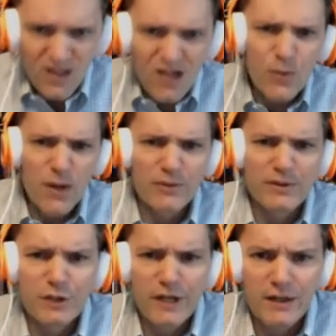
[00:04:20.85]
probably
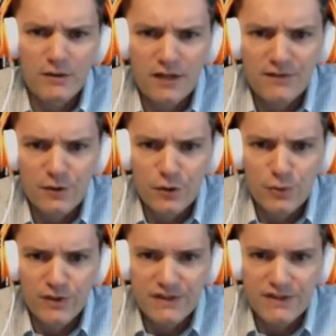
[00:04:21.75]
could have held off a little
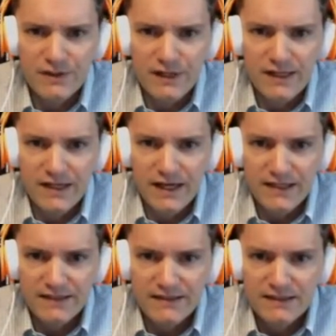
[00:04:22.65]
bit until that
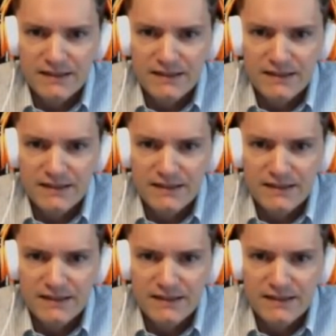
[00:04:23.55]
knight